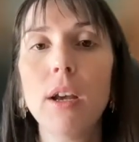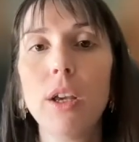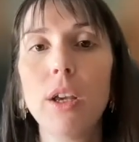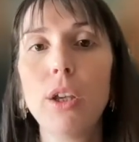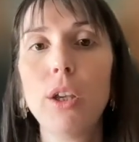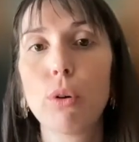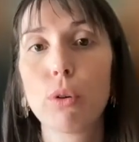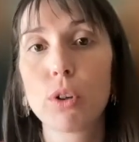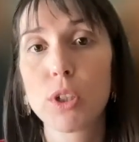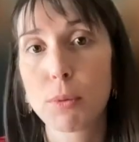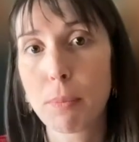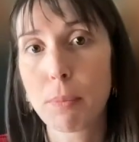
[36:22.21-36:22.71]

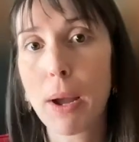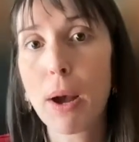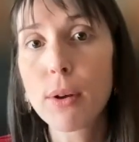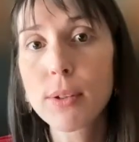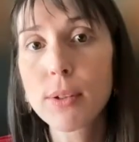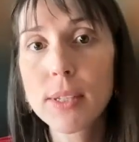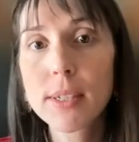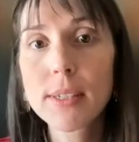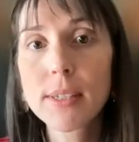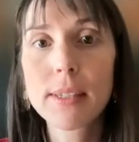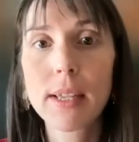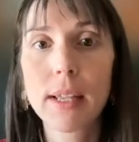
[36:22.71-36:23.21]
your
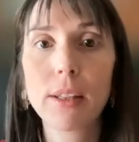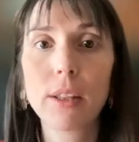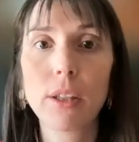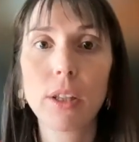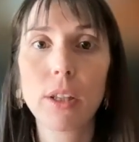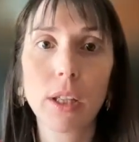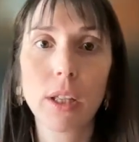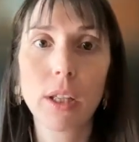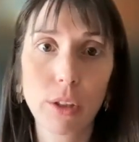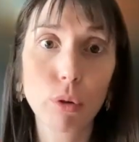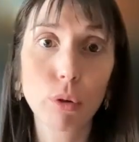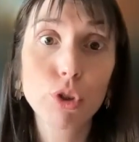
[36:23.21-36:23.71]
spouses
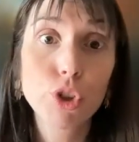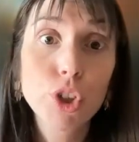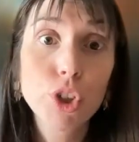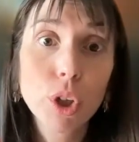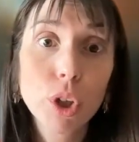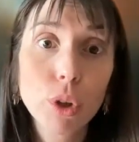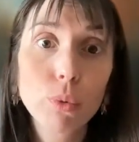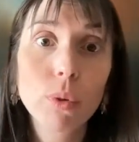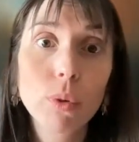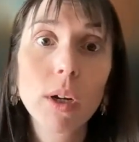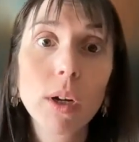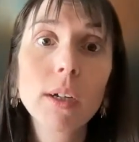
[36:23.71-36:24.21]
and your
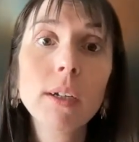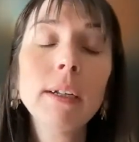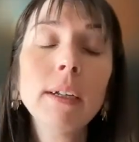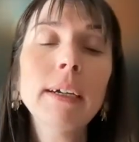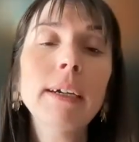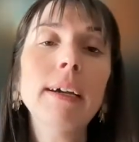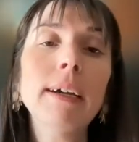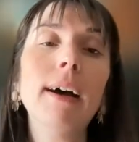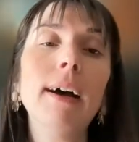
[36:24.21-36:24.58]
children